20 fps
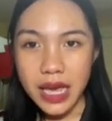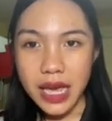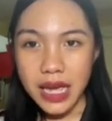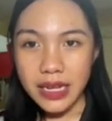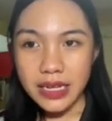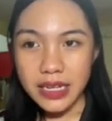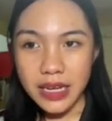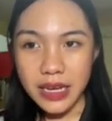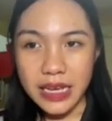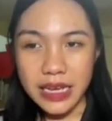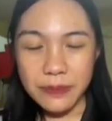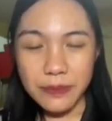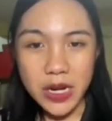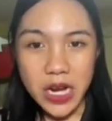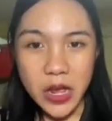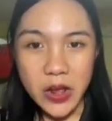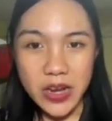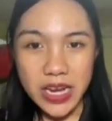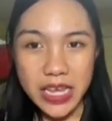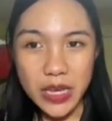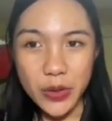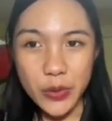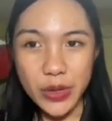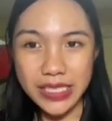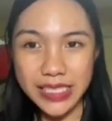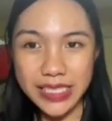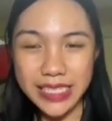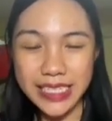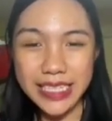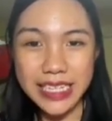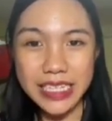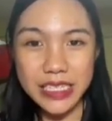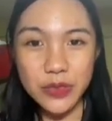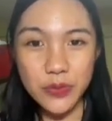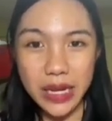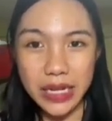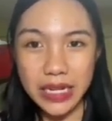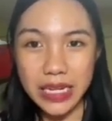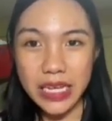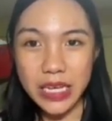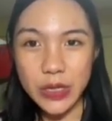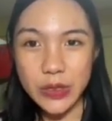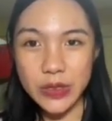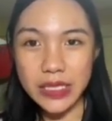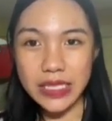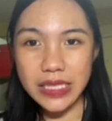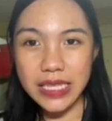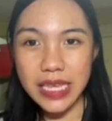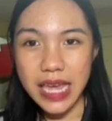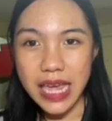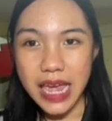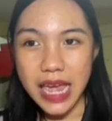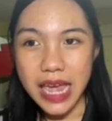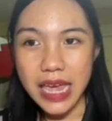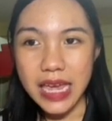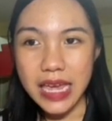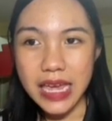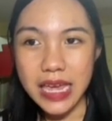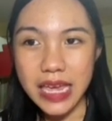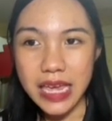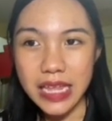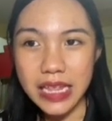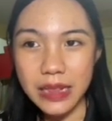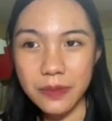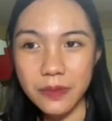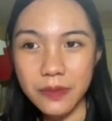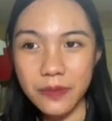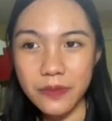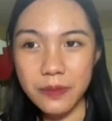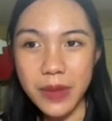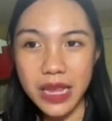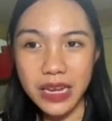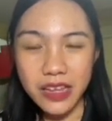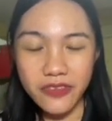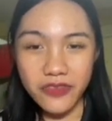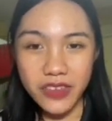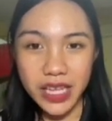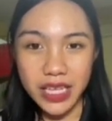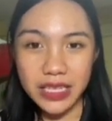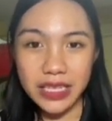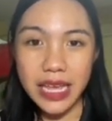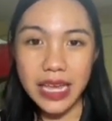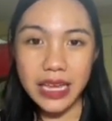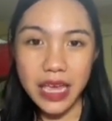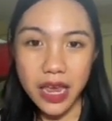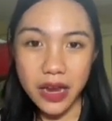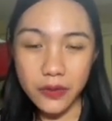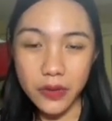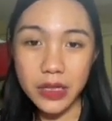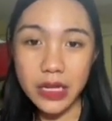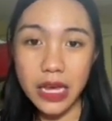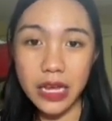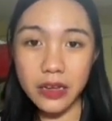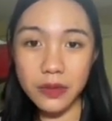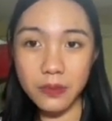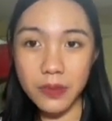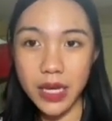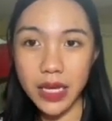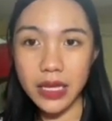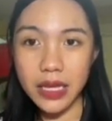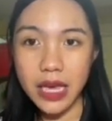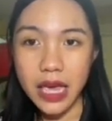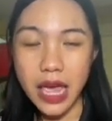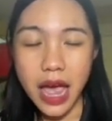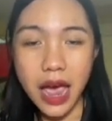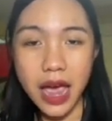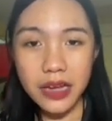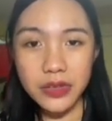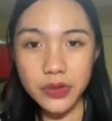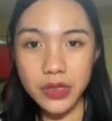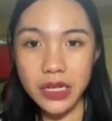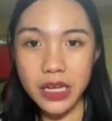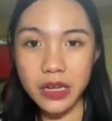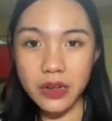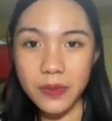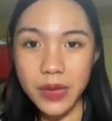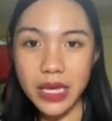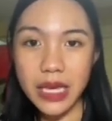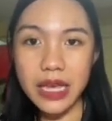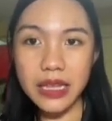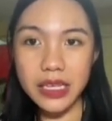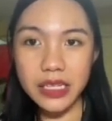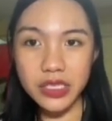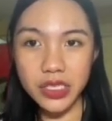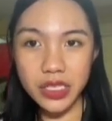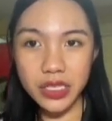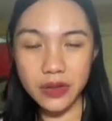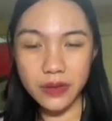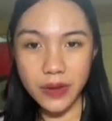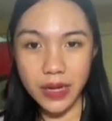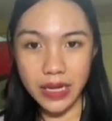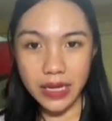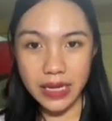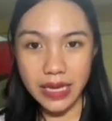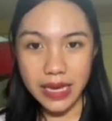The Bernoulli equation is widely used in many fields like aerodynamics, hydrodynamics, and engineering.